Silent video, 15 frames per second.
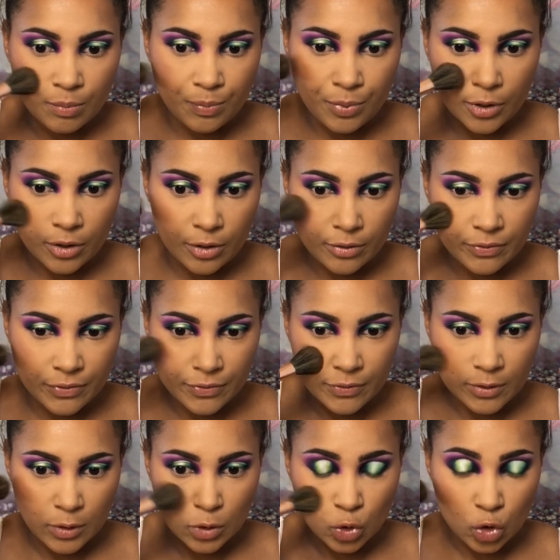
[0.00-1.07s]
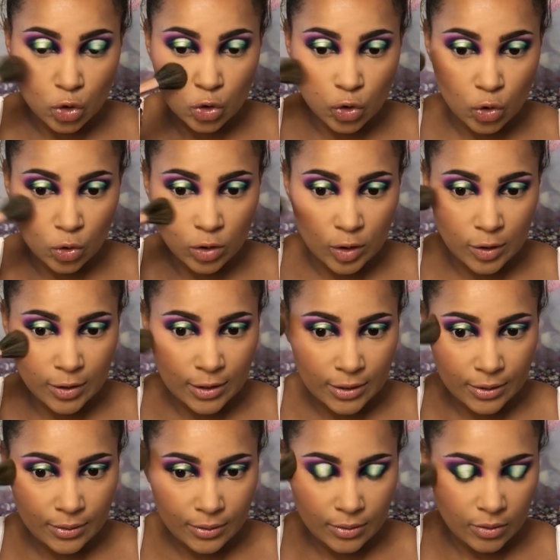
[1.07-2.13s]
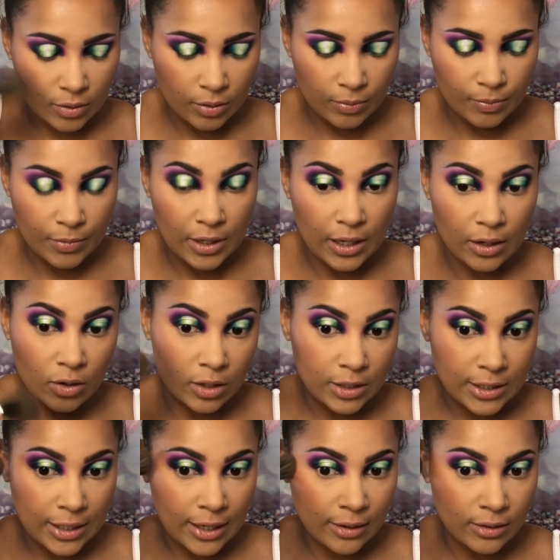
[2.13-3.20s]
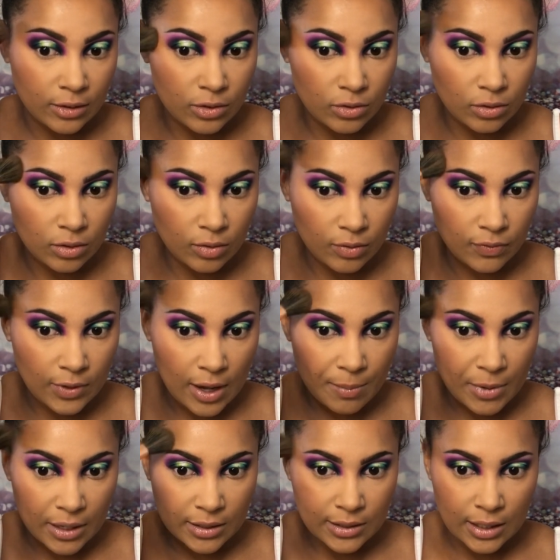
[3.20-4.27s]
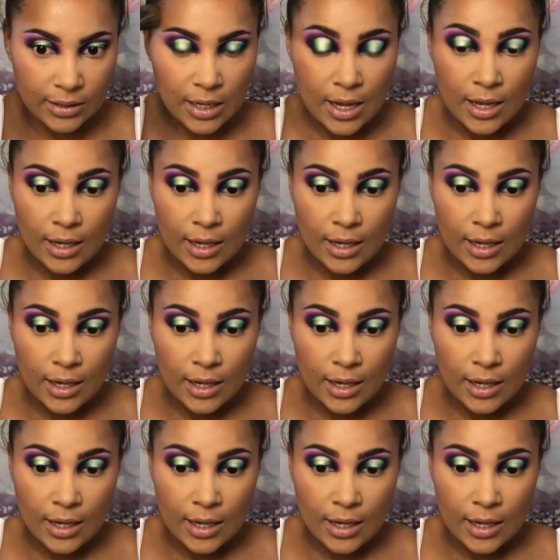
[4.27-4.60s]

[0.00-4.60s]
birth story or tell it to you, if that makes sense.